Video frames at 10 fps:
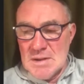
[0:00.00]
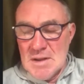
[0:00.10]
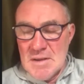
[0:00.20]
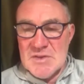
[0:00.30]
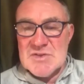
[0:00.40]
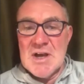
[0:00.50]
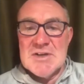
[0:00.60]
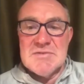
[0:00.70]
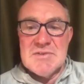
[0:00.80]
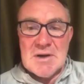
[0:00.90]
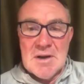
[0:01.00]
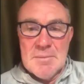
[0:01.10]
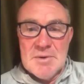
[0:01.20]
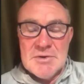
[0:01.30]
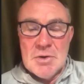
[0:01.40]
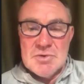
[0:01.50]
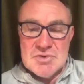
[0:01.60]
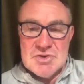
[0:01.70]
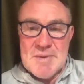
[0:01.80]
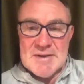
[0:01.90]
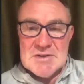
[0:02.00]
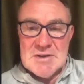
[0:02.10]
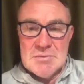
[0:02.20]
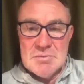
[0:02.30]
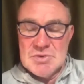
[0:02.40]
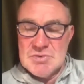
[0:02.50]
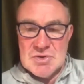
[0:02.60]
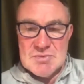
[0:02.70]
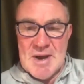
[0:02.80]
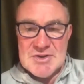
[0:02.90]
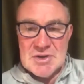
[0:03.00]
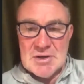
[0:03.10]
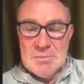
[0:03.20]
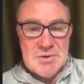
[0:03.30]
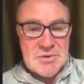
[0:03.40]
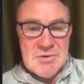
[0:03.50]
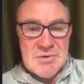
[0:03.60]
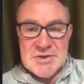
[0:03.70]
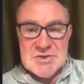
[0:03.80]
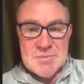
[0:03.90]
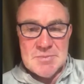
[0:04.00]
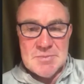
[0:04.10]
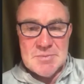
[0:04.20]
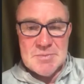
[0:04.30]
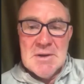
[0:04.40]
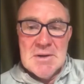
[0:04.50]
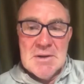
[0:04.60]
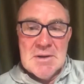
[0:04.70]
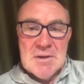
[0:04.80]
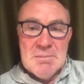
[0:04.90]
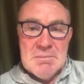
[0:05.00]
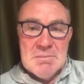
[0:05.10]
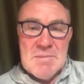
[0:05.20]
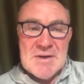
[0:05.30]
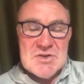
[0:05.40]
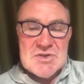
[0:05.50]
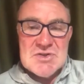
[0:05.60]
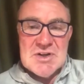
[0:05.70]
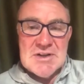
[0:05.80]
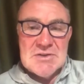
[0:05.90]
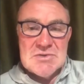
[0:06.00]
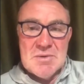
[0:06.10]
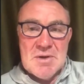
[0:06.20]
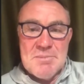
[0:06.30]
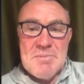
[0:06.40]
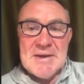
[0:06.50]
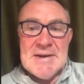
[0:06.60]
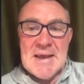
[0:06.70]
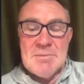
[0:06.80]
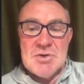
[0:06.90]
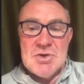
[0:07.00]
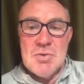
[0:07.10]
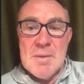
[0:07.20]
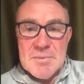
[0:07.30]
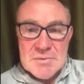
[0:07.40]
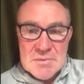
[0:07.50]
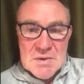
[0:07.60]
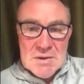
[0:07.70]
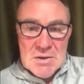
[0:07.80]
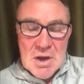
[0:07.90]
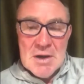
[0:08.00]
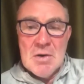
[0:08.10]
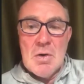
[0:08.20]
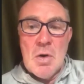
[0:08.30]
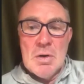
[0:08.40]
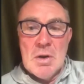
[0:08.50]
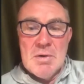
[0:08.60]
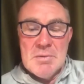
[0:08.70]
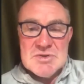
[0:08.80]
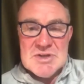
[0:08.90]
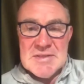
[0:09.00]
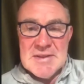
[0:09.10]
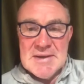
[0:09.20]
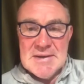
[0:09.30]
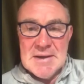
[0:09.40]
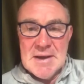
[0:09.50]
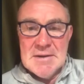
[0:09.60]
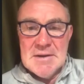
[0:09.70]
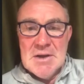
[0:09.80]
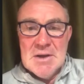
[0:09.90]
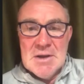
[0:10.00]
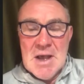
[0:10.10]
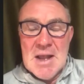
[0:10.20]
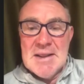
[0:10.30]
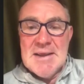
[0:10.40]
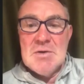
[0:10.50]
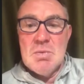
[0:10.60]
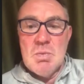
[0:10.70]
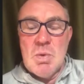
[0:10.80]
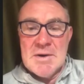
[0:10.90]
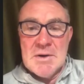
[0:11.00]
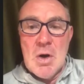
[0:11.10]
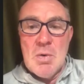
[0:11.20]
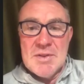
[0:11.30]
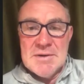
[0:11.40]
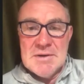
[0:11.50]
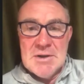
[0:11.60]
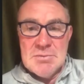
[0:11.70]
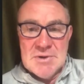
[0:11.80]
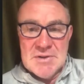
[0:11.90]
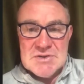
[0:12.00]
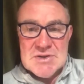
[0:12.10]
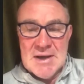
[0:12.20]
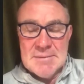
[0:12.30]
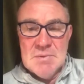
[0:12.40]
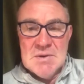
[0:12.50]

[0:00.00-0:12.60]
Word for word: the size of the club, and no disrespect to Luton, which was a smashing club with great support. Manchester City is a big name in Europe. And although it was in the League One lower than Luton at the time,